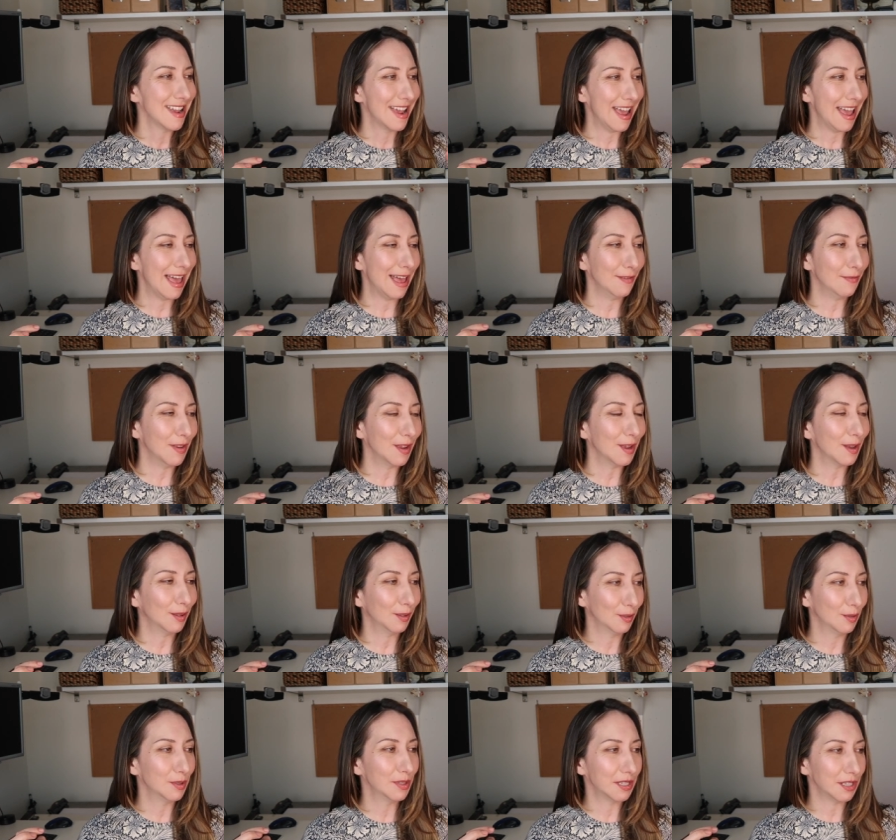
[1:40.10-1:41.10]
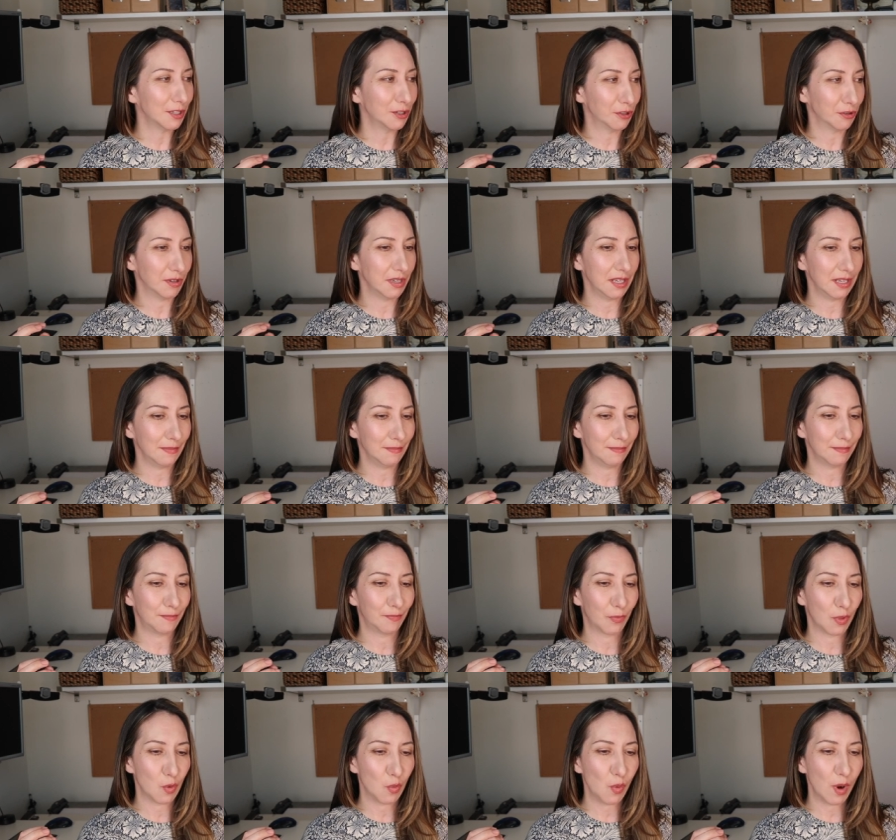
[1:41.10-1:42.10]
having a lucid dream
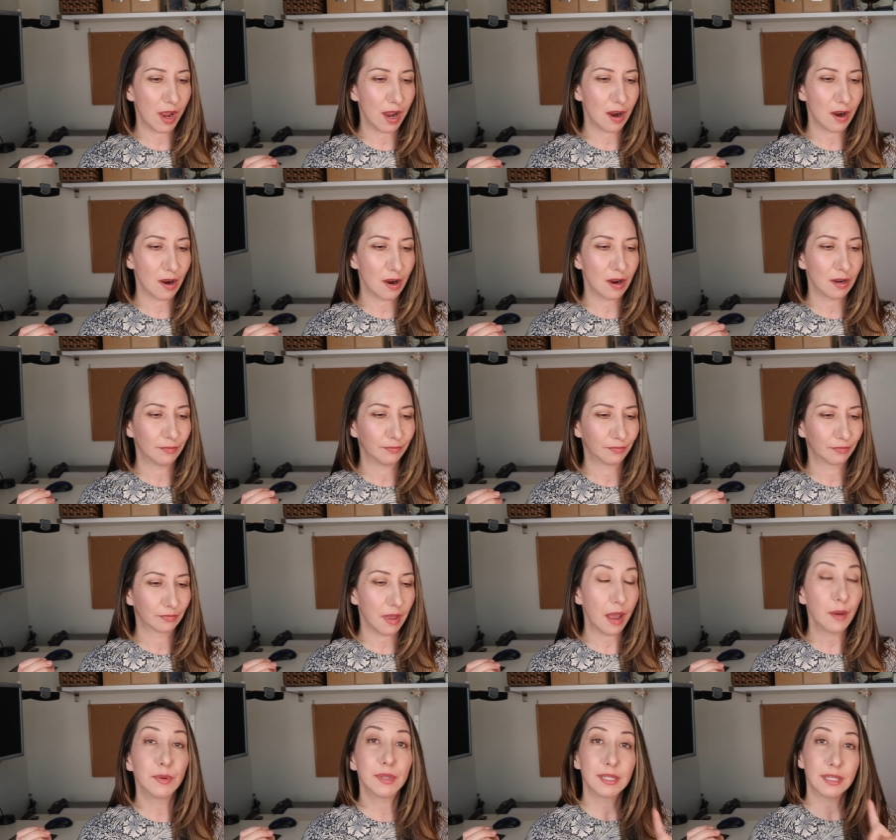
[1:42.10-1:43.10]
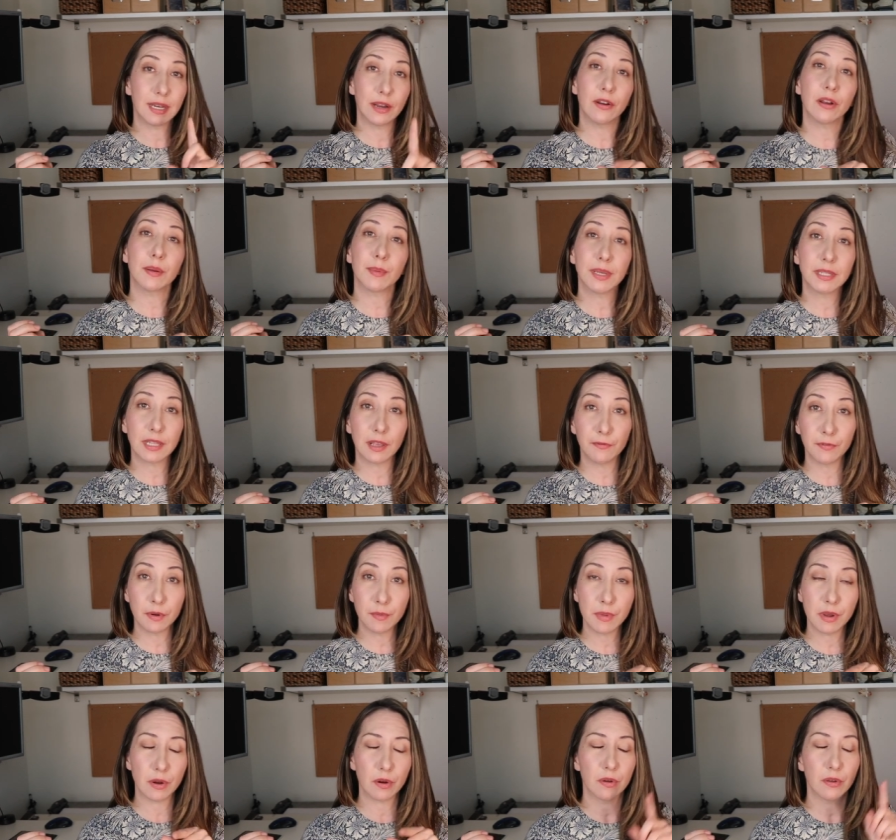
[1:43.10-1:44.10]
where I was staring at myself in a
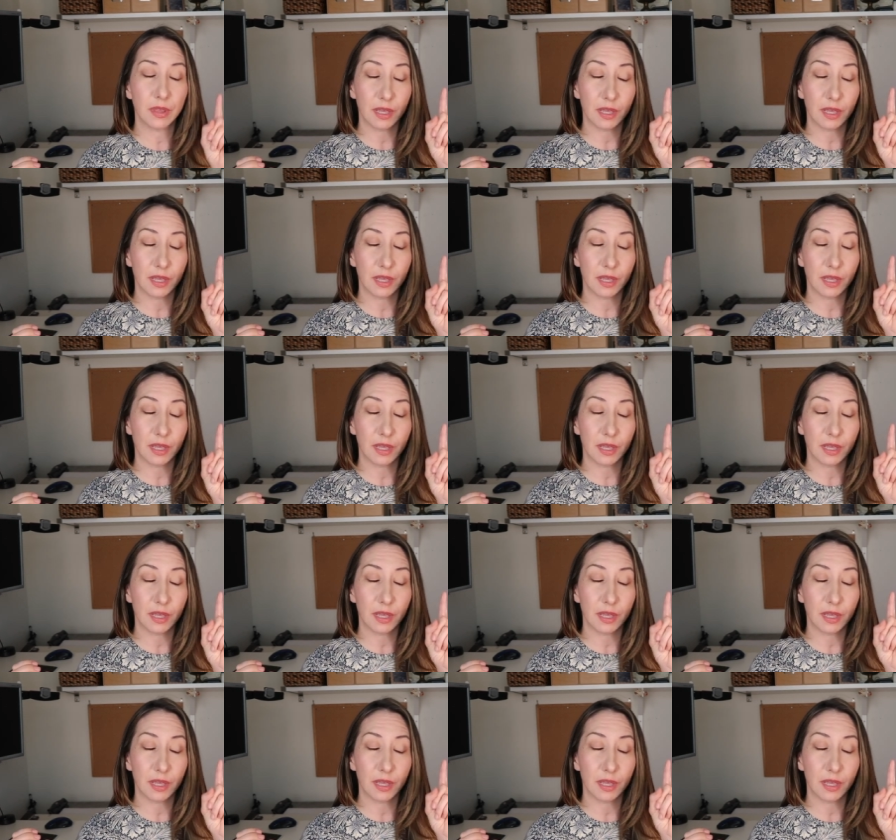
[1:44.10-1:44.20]
mirror.